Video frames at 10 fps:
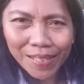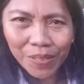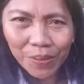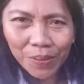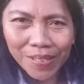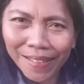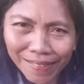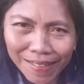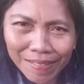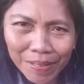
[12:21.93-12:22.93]
So that
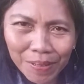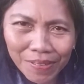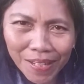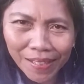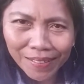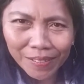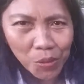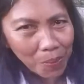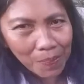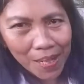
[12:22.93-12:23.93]
is the good thing
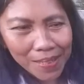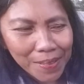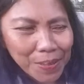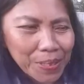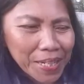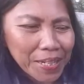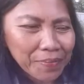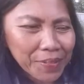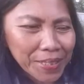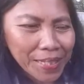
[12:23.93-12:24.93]
to apply the organic
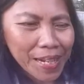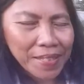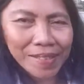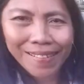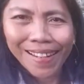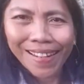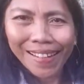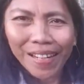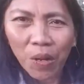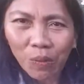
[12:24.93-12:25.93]
fertilizer.
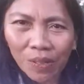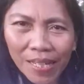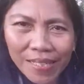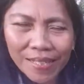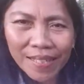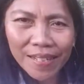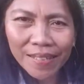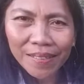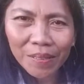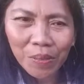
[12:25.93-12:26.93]
Now let's
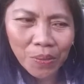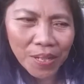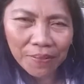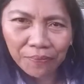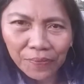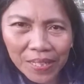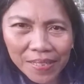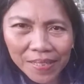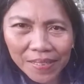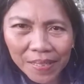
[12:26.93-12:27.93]
go and feed
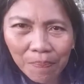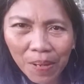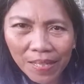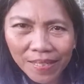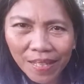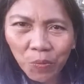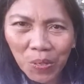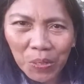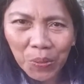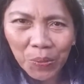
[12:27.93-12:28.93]
the plants that
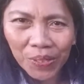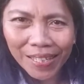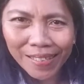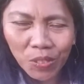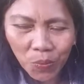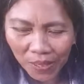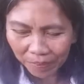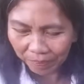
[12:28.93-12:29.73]
we grow in the soil.